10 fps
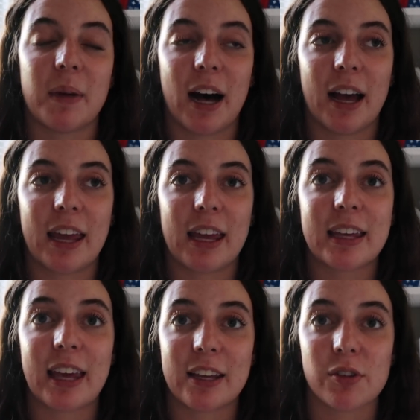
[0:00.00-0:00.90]
my
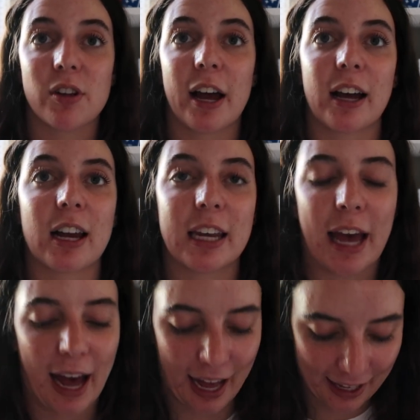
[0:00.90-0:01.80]
Kindle, I got an
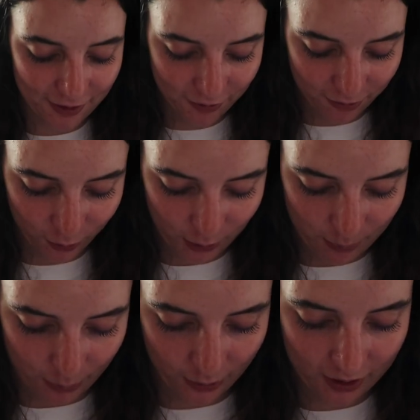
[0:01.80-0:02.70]
ad for a
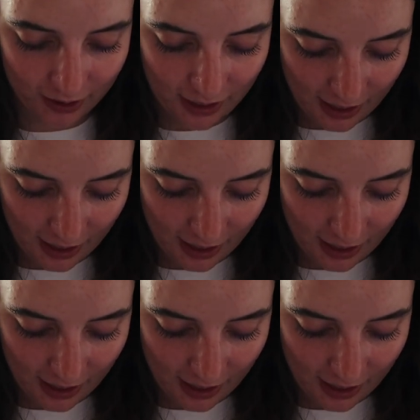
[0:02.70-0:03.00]
book